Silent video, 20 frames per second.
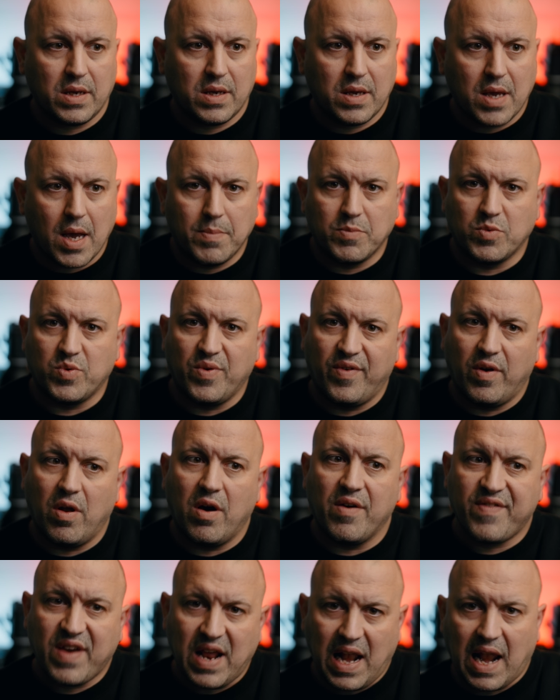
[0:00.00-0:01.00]
comes with a
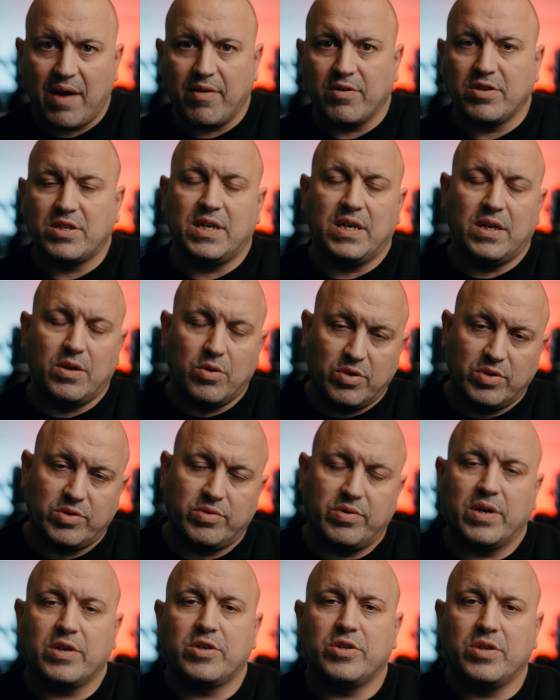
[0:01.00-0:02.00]
lot of clarity, noise
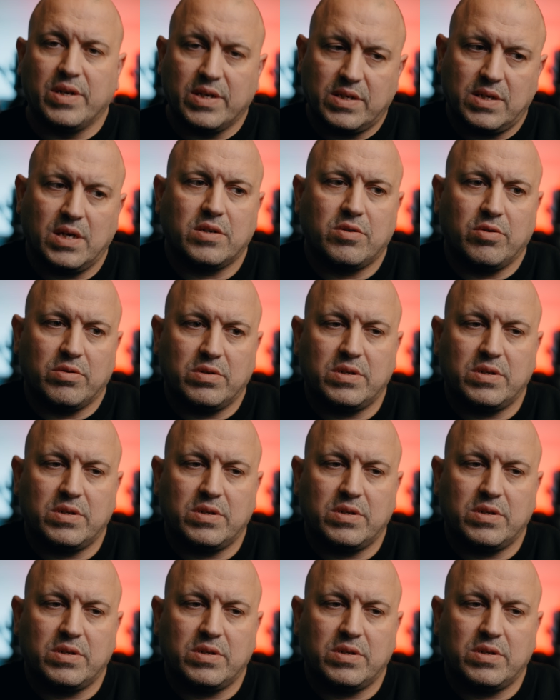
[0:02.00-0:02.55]
reduction, etc.